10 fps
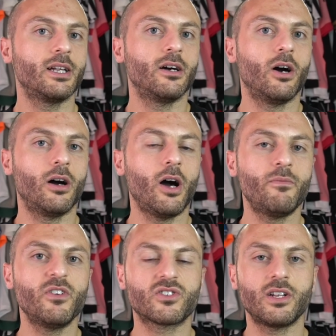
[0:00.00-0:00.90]

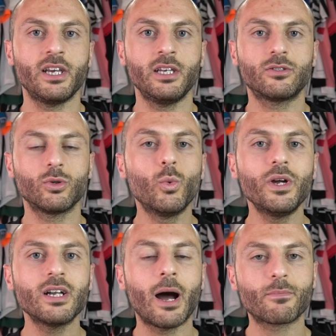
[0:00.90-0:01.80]
obviously to
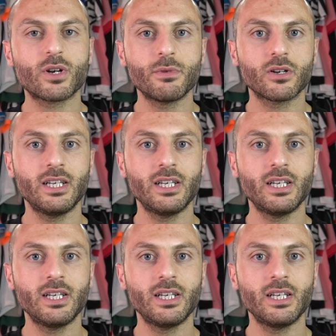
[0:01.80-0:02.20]
win a Premier